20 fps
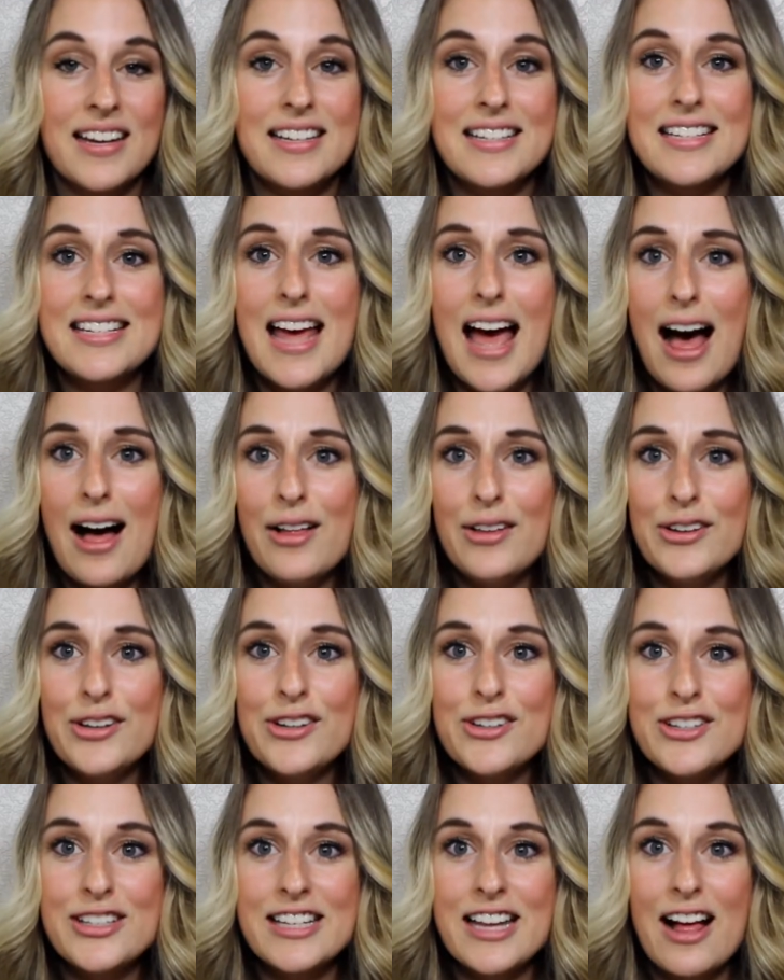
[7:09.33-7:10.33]
tell
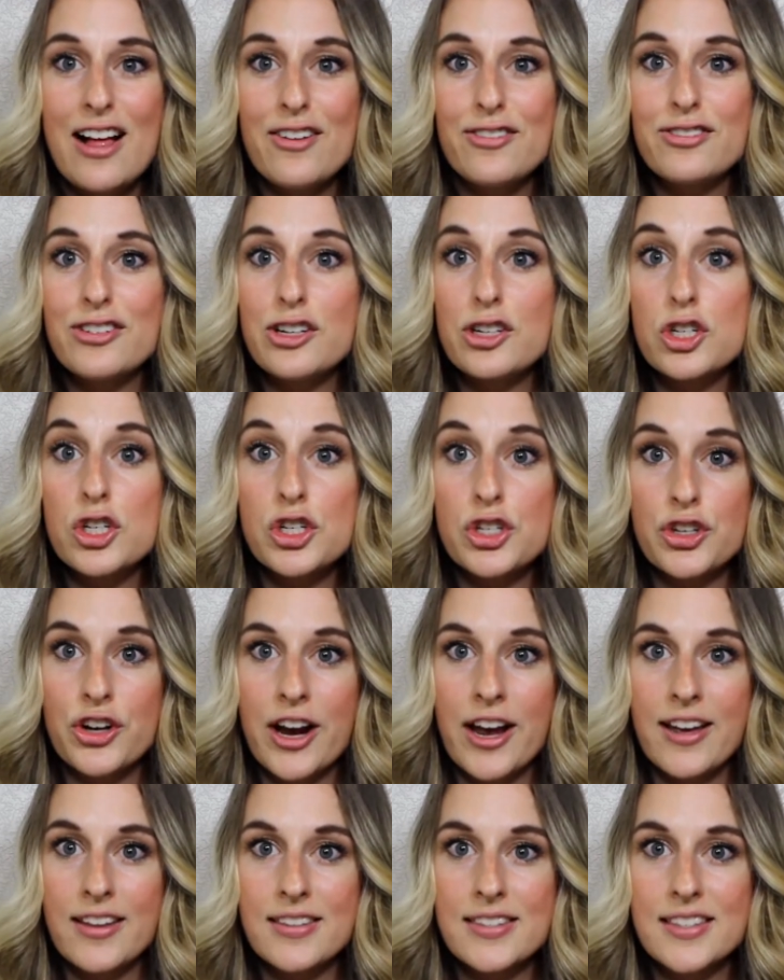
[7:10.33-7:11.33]
yourself your
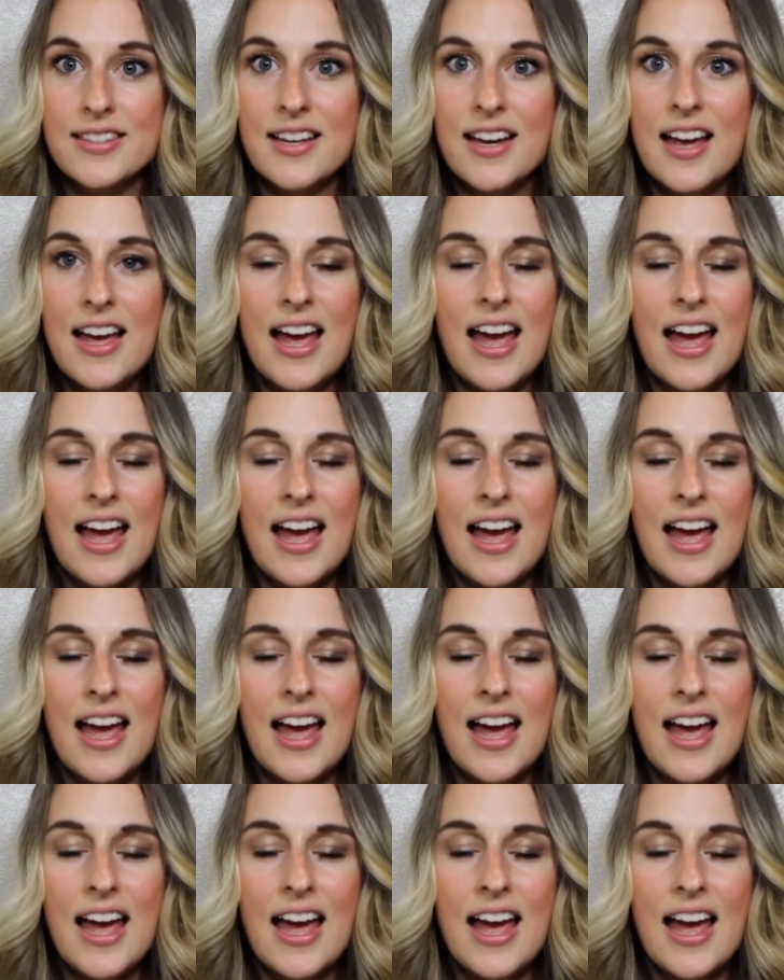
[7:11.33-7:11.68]
strengths.